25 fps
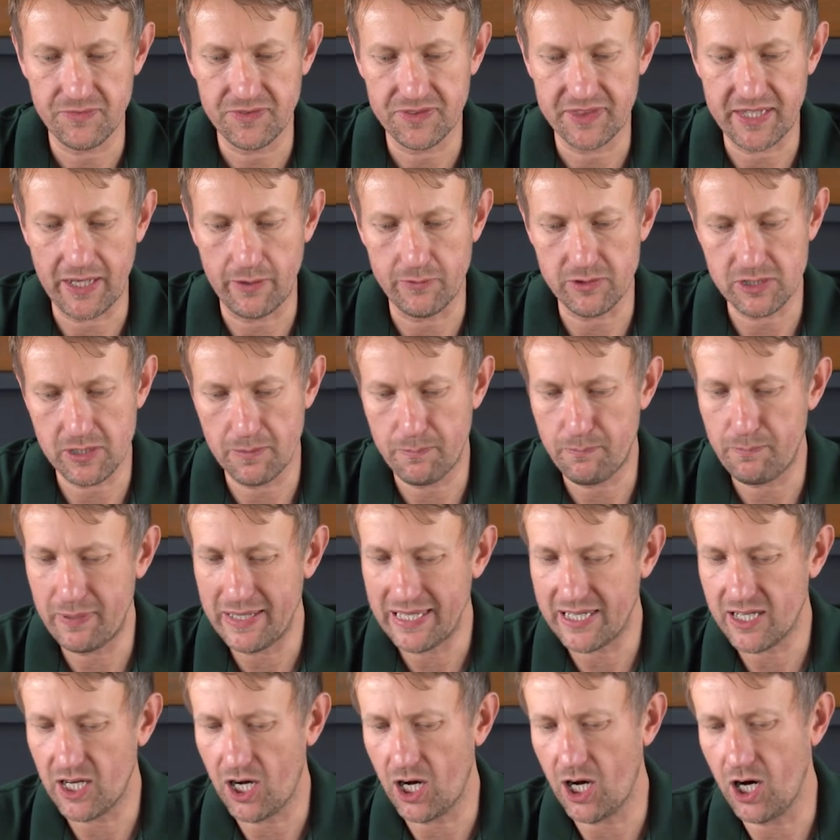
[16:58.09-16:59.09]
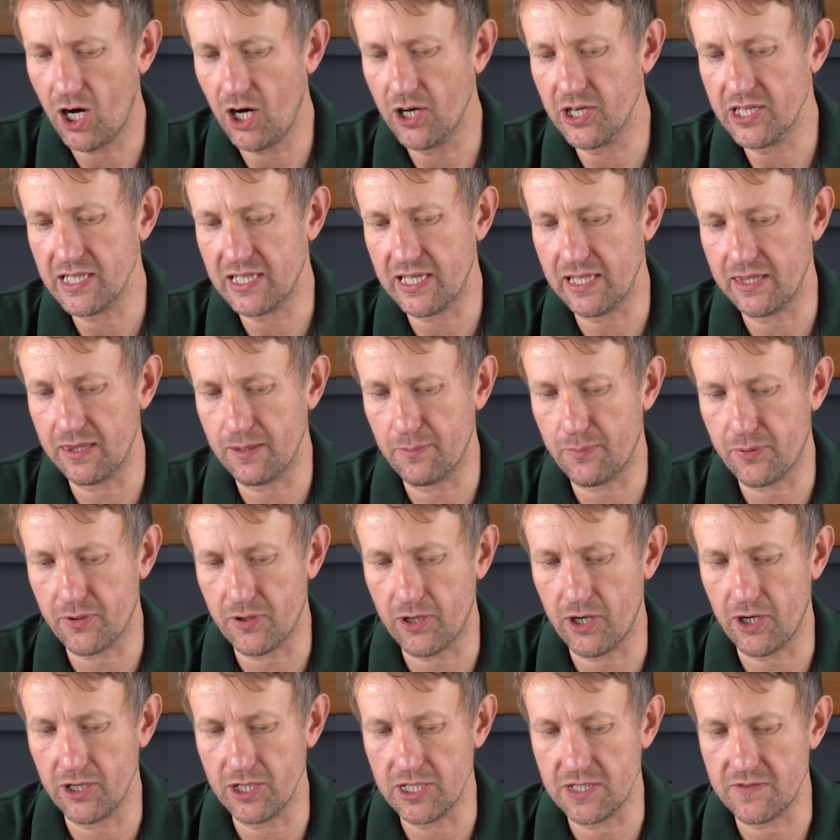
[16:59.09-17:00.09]
there was a big hike in the
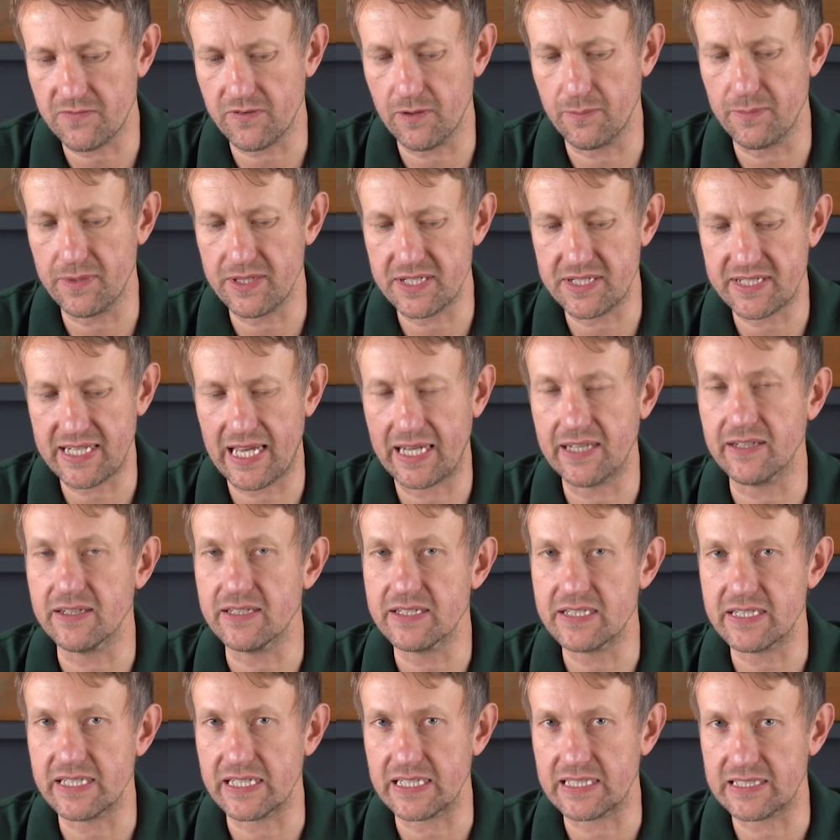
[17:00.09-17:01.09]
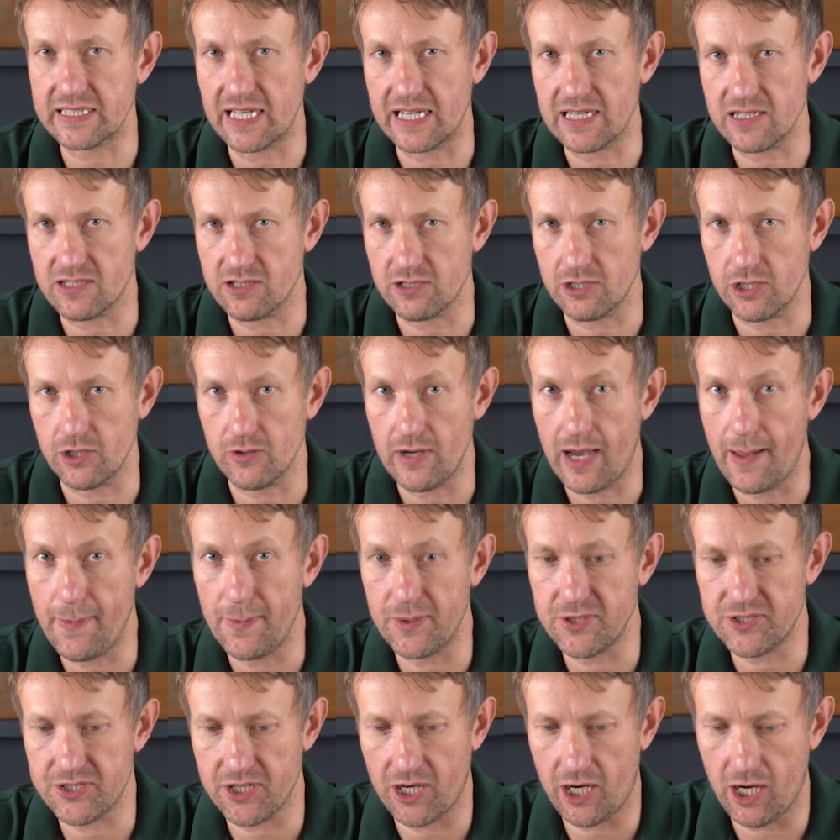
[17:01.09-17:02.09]
price from the standard 682 at the
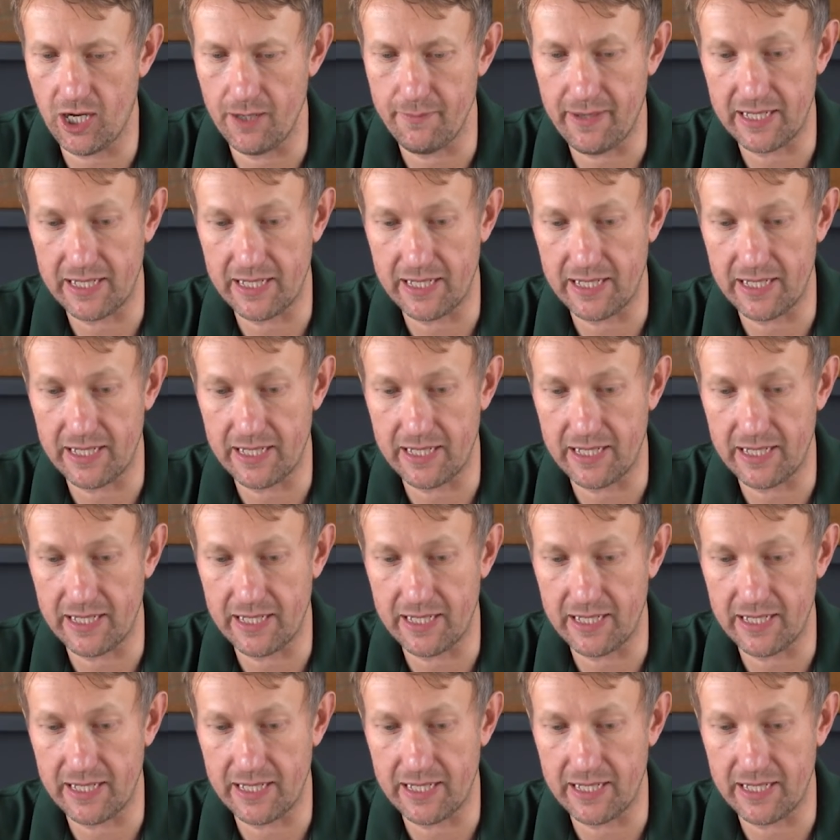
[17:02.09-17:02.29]
time.